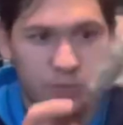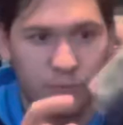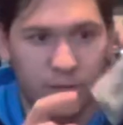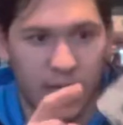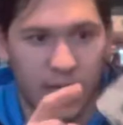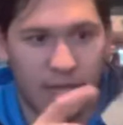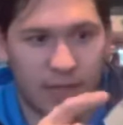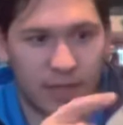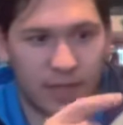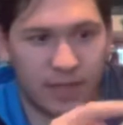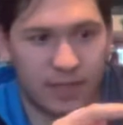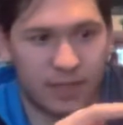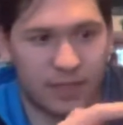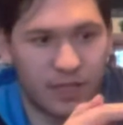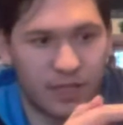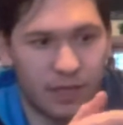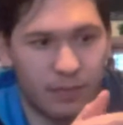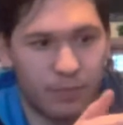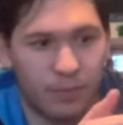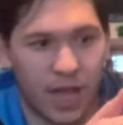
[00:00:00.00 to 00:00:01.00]
We got these
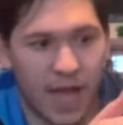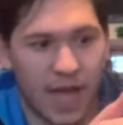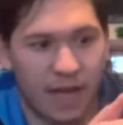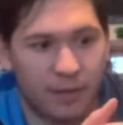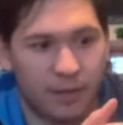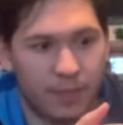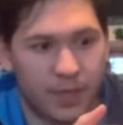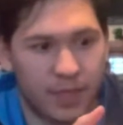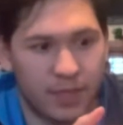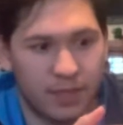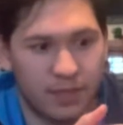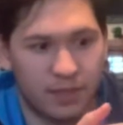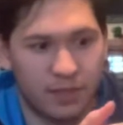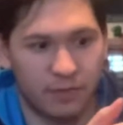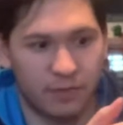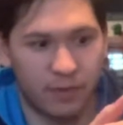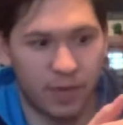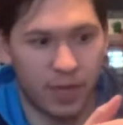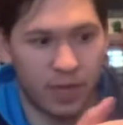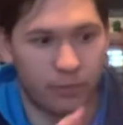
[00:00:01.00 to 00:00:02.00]
uh, black pieces
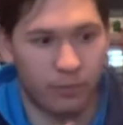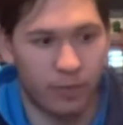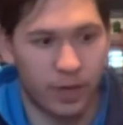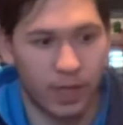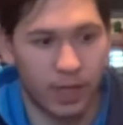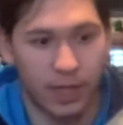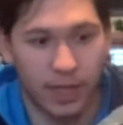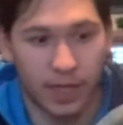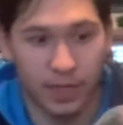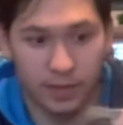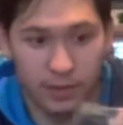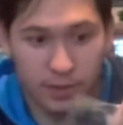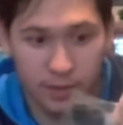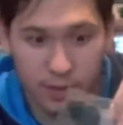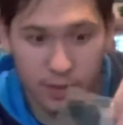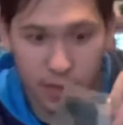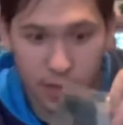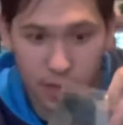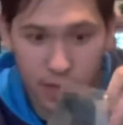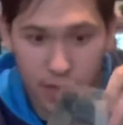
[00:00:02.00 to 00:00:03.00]
for like railings.
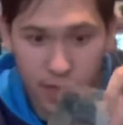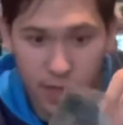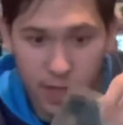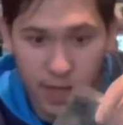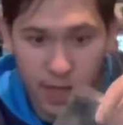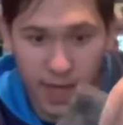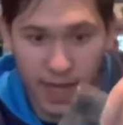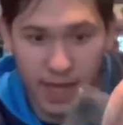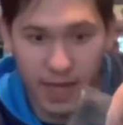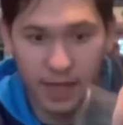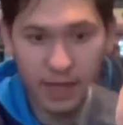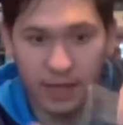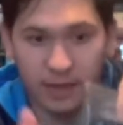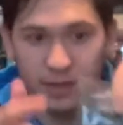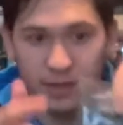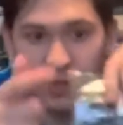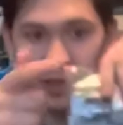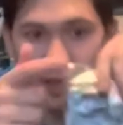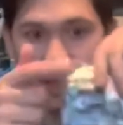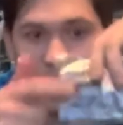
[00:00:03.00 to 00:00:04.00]

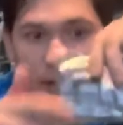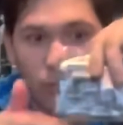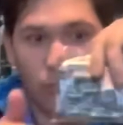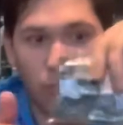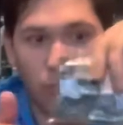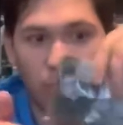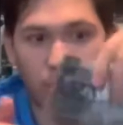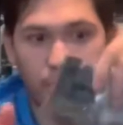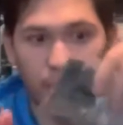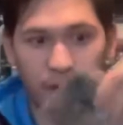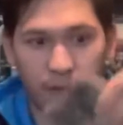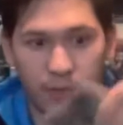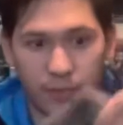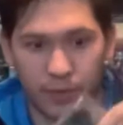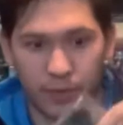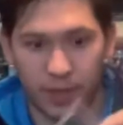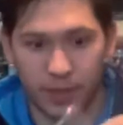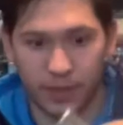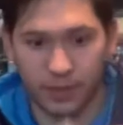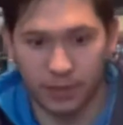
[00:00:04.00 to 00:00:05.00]
And a lot of one by
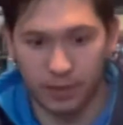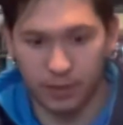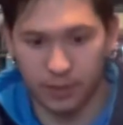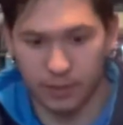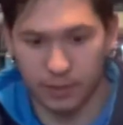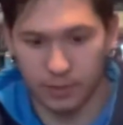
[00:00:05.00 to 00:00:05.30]
threes.